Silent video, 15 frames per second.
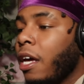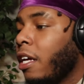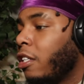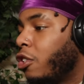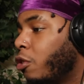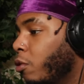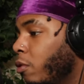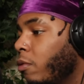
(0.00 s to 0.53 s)

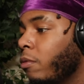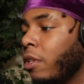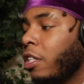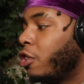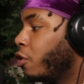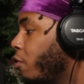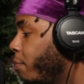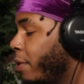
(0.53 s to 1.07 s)
And truth
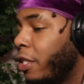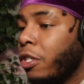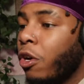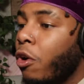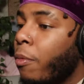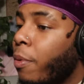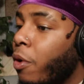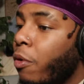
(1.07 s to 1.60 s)
be
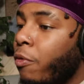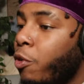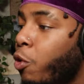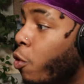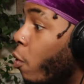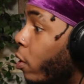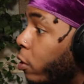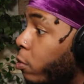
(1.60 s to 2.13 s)
told, bro, if
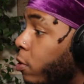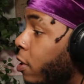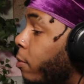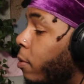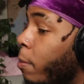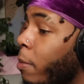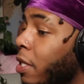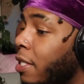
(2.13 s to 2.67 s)
you're going through
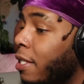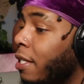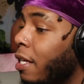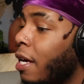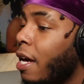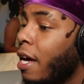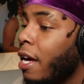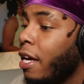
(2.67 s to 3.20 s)
something
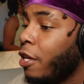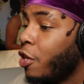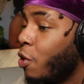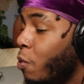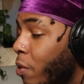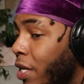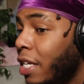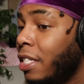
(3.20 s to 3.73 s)
mentally,
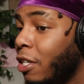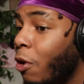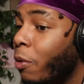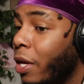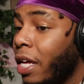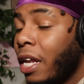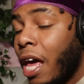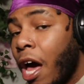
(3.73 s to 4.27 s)
you need to go
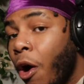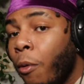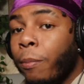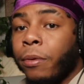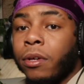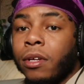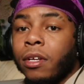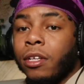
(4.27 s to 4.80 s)
get help.